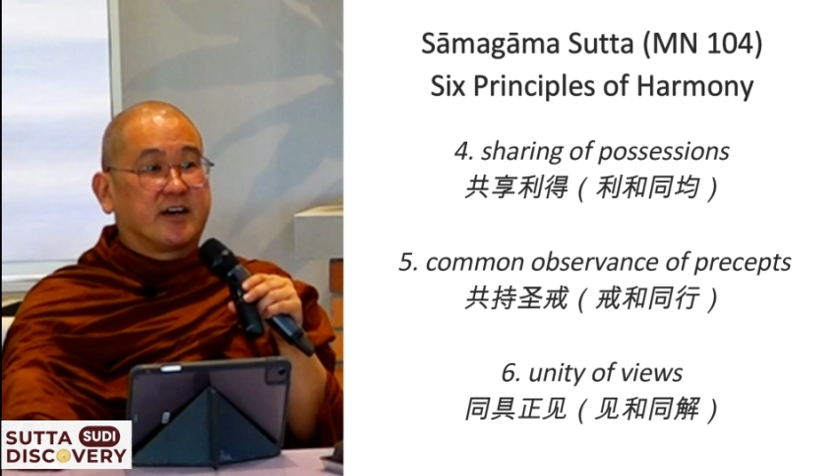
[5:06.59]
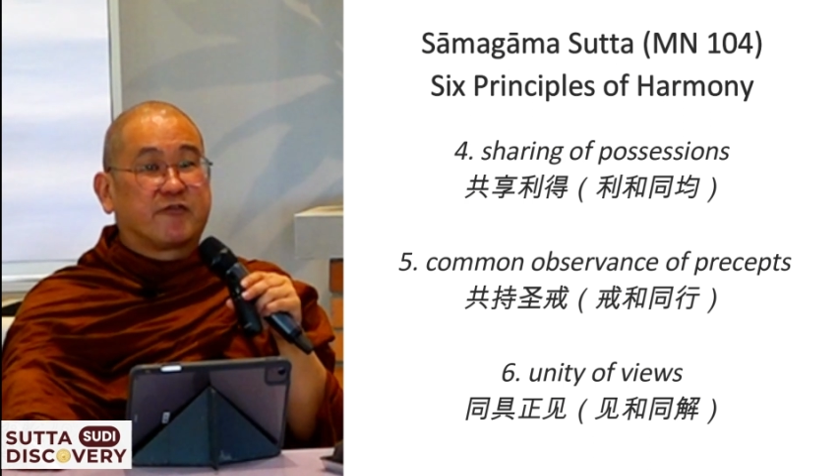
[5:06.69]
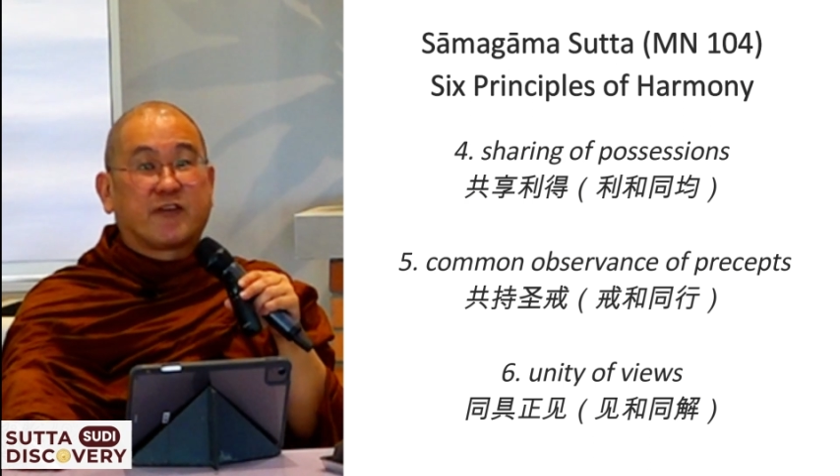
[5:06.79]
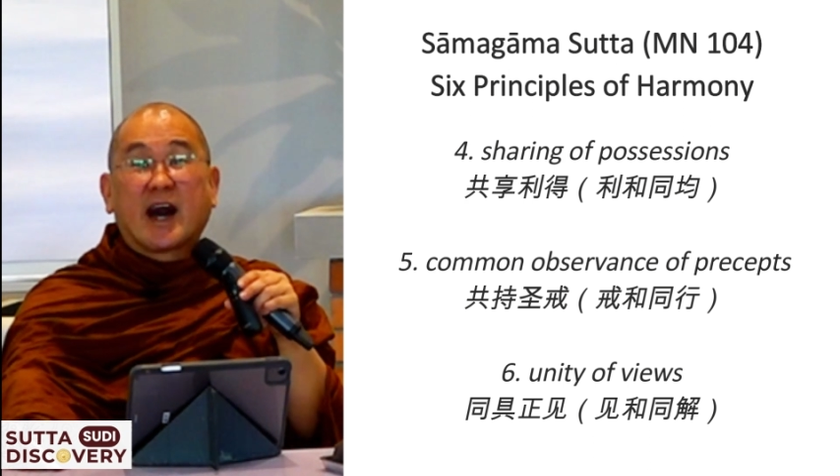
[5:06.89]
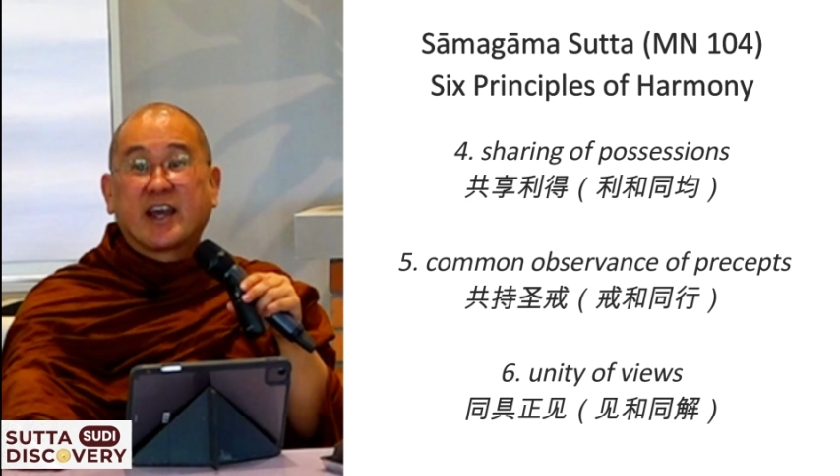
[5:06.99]
a
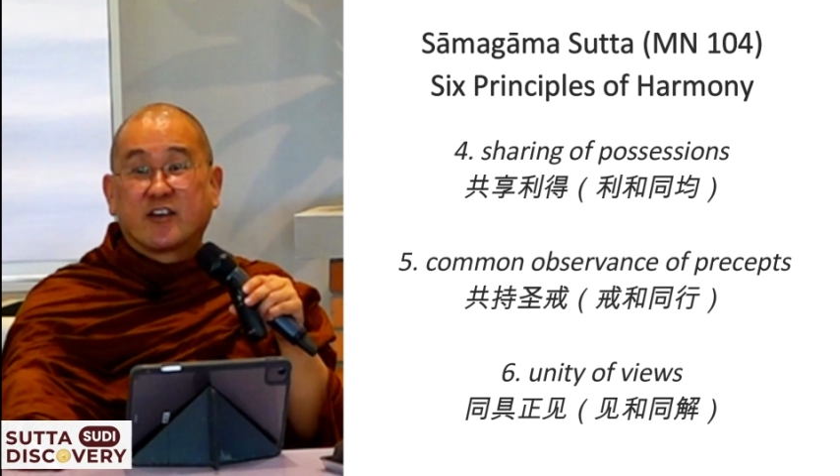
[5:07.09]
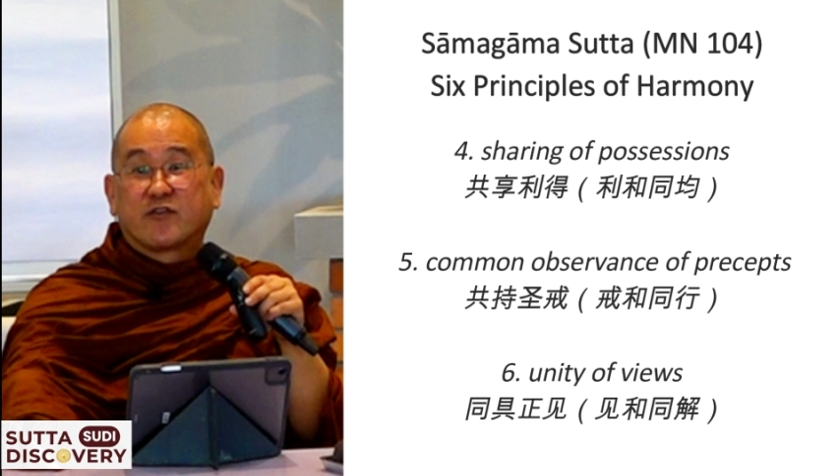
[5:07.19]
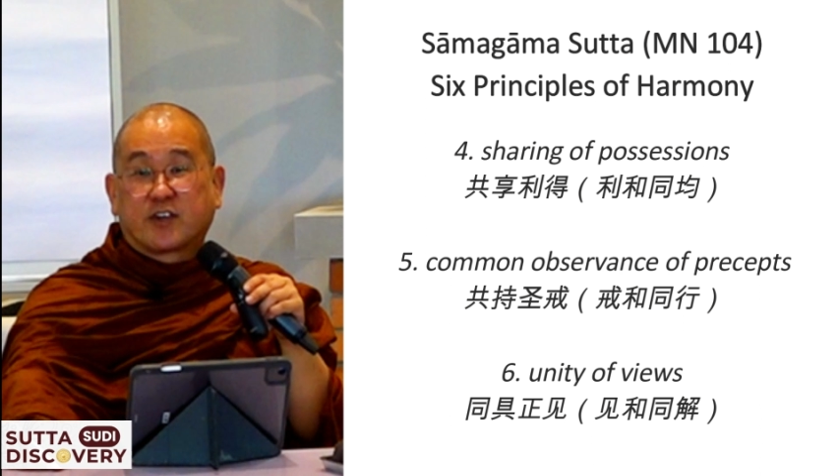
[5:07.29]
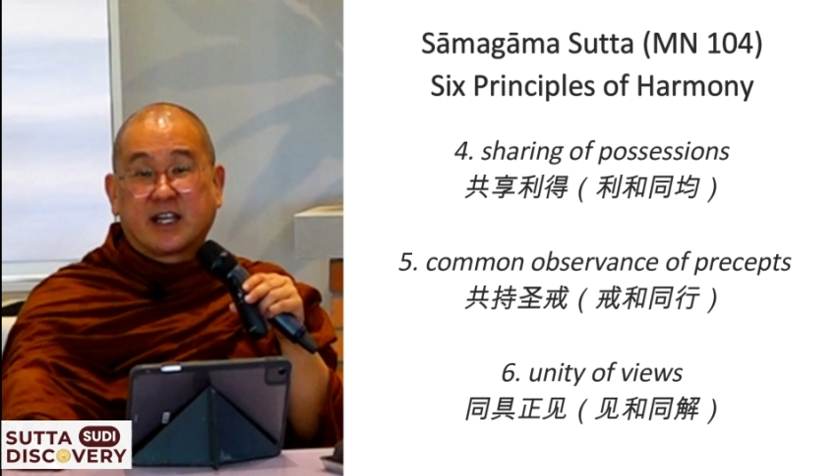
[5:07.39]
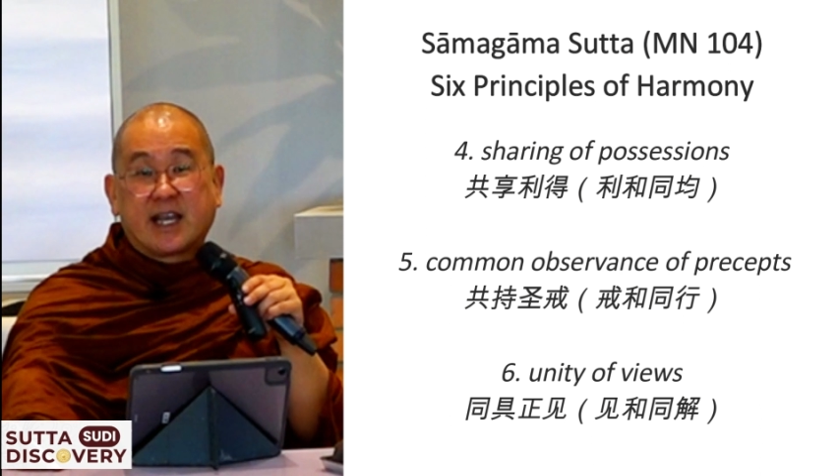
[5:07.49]

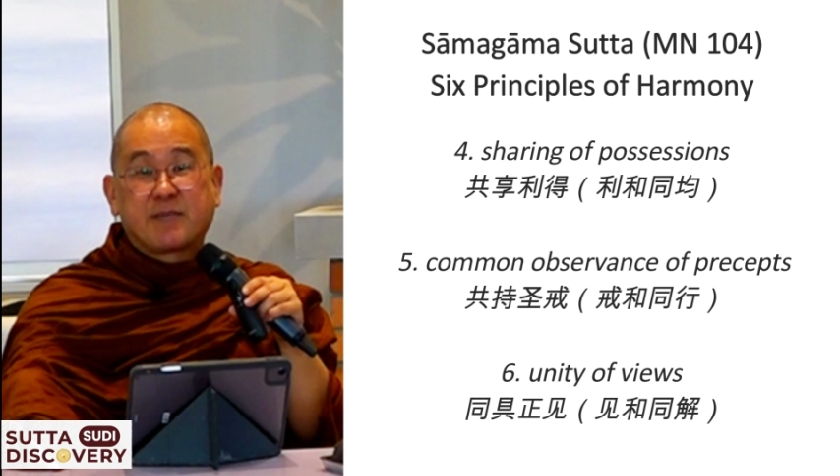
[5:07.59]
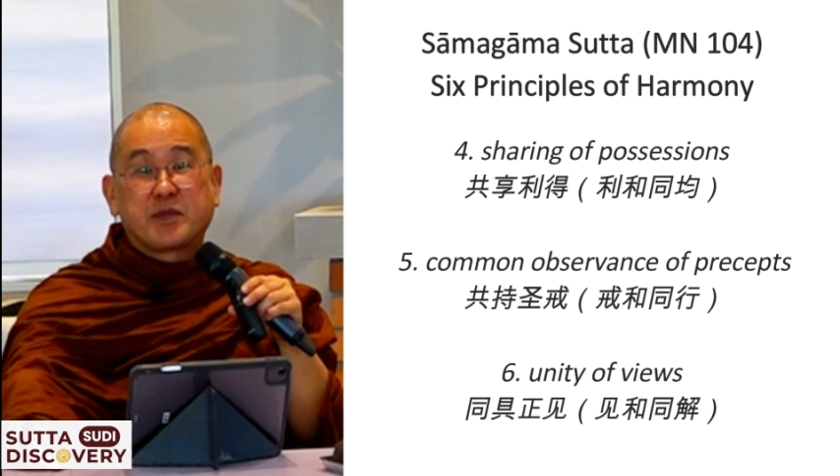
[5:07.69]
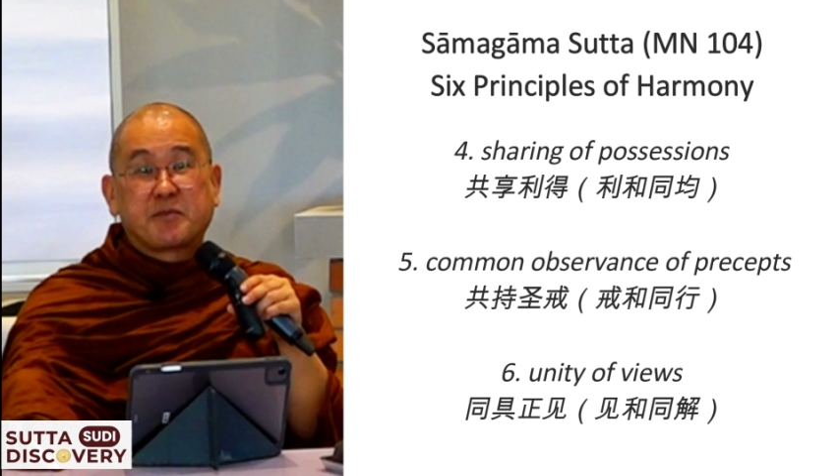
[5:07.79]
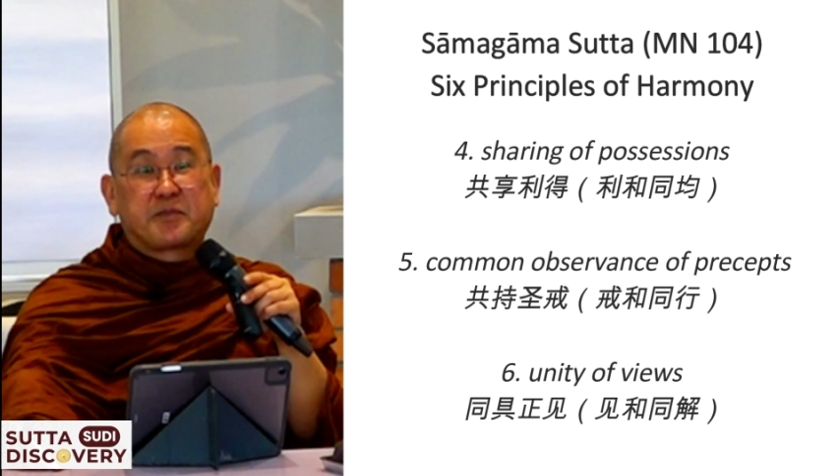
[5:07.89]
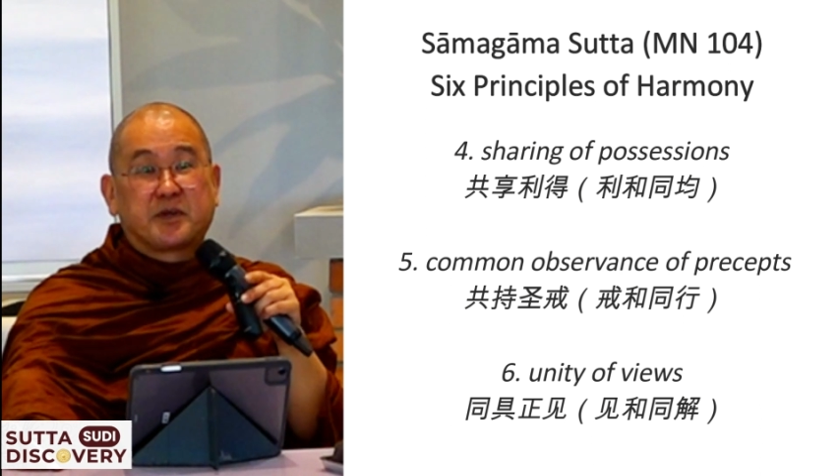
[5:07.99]
5 for the lay
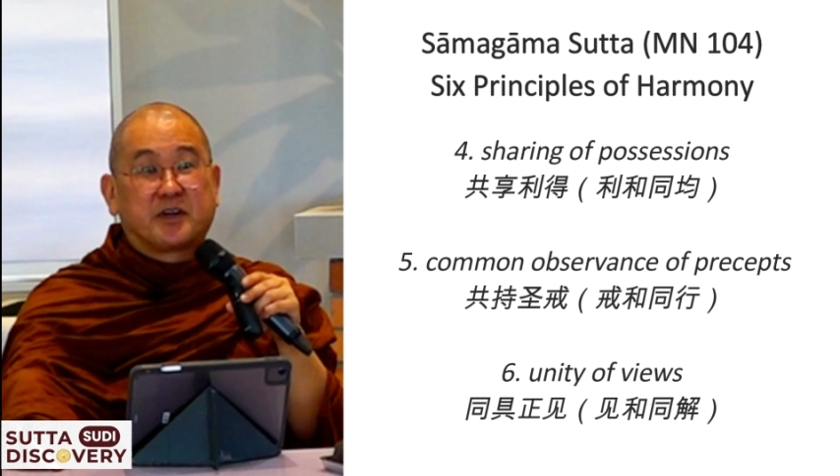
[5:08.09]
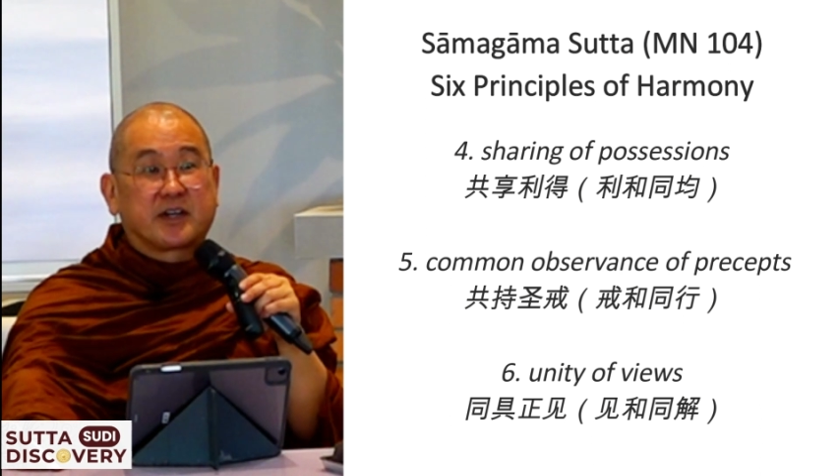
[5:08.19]
people,